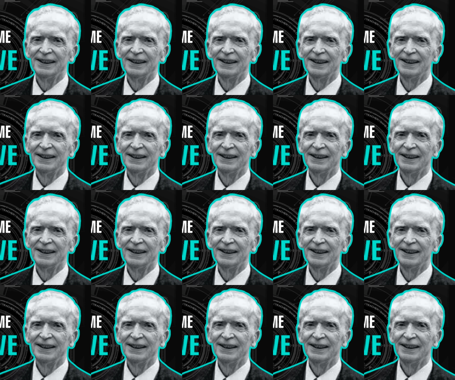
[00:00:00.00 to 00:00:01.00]

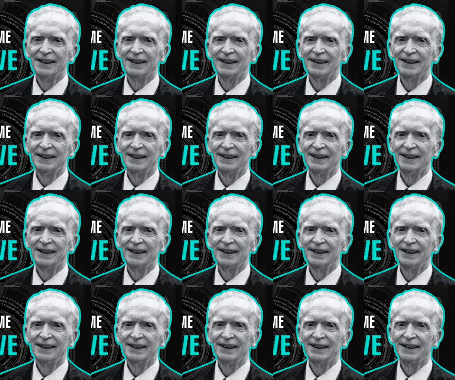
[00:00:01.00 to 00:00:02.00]

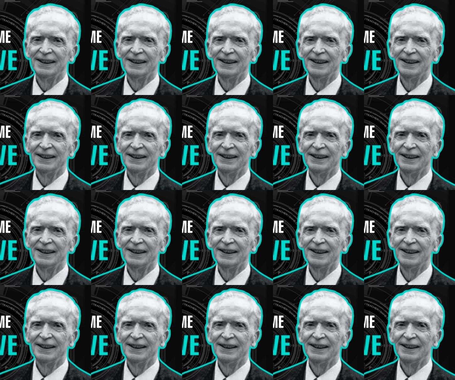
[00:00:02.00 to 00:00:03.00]

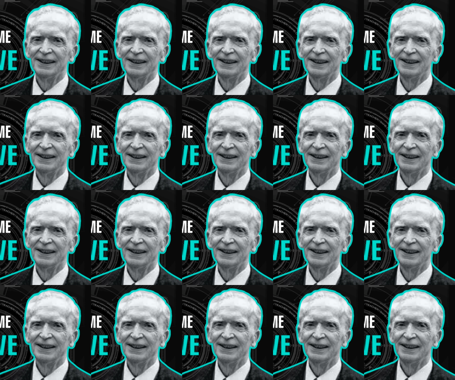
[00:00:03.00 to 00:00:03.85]
[no speech]